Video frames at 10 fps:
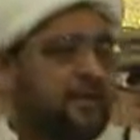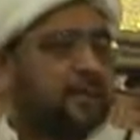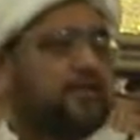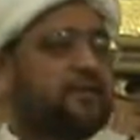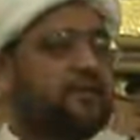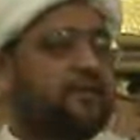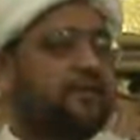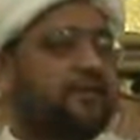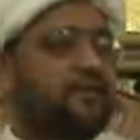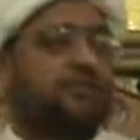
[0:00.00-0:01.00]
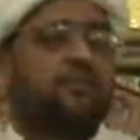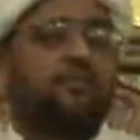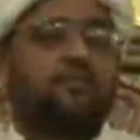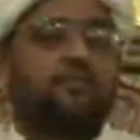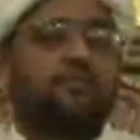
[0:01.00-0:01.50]
He said,
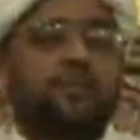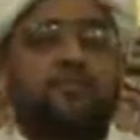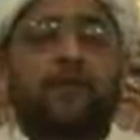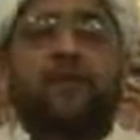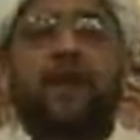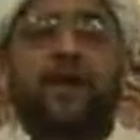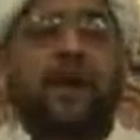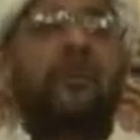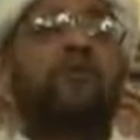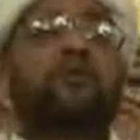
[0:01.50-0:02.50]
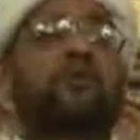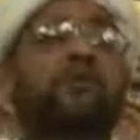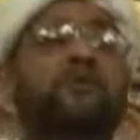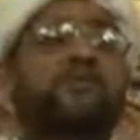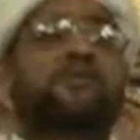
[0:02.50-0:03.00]
but Maula, I would
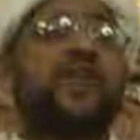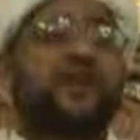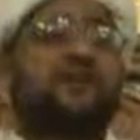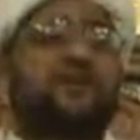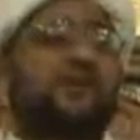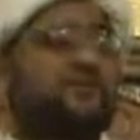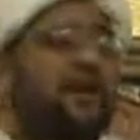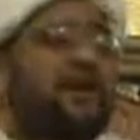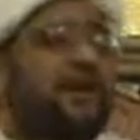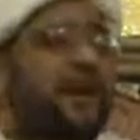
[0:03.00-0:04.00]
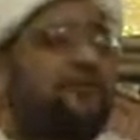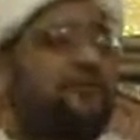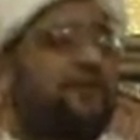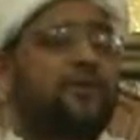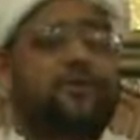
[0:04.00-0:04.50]
lose this chance to give my
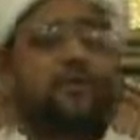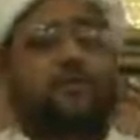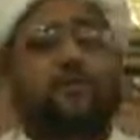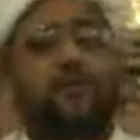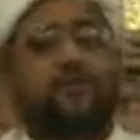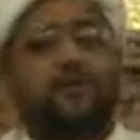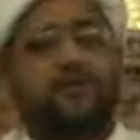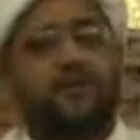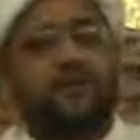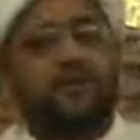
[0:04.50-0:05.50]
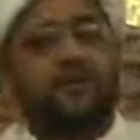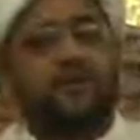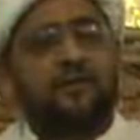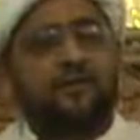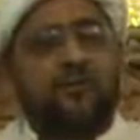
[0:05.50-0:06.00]
life for
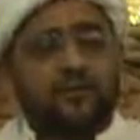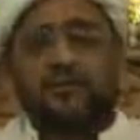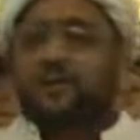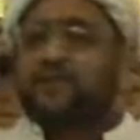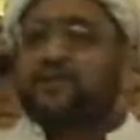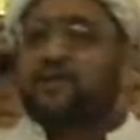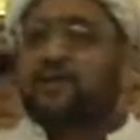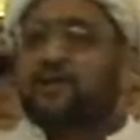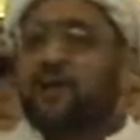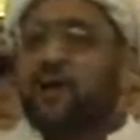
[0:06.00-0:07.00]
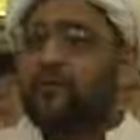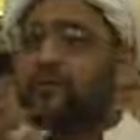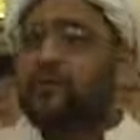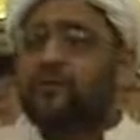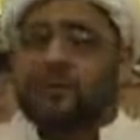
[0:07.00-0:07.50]
you. Do this. I
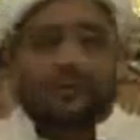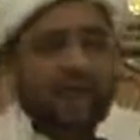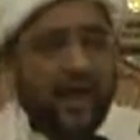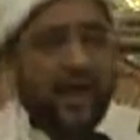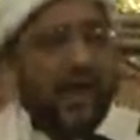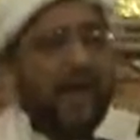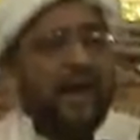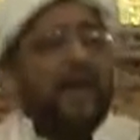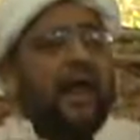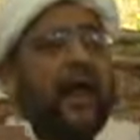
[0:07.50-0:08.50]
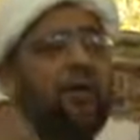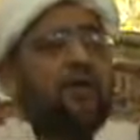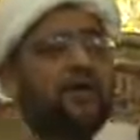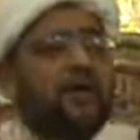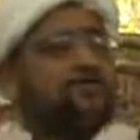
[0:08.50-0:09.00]
would lose. I
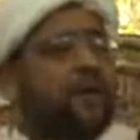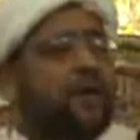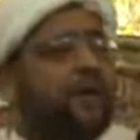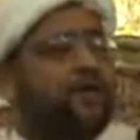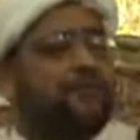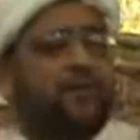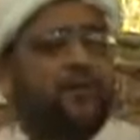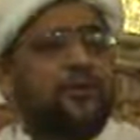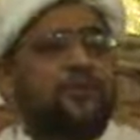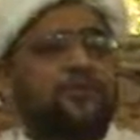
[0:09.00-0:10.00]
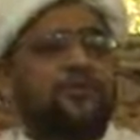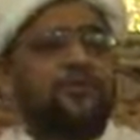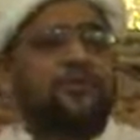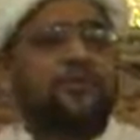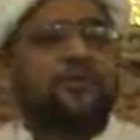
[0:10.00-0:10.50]
want to give my life for you.
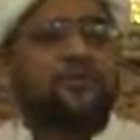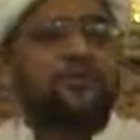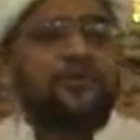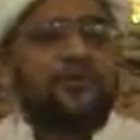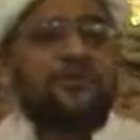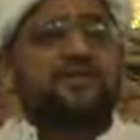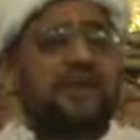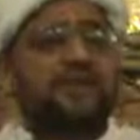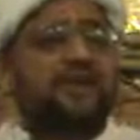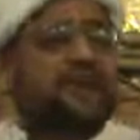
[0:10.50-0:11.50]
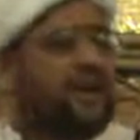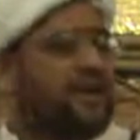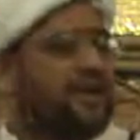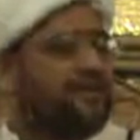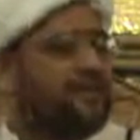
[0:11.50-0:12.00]
This is the chance I
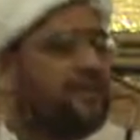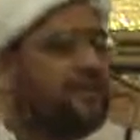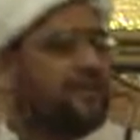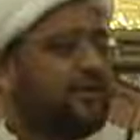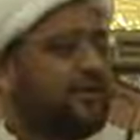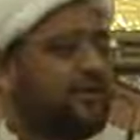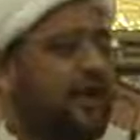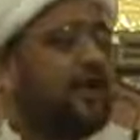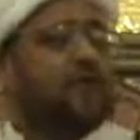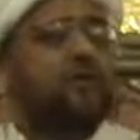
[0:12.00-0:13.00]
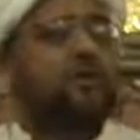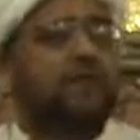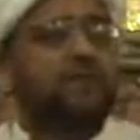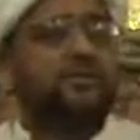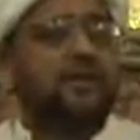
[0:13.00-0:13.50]
have. I don't want
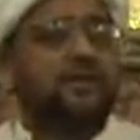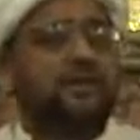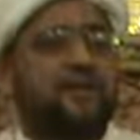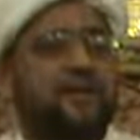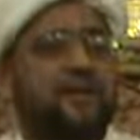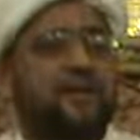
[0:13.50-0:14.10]
to lose it.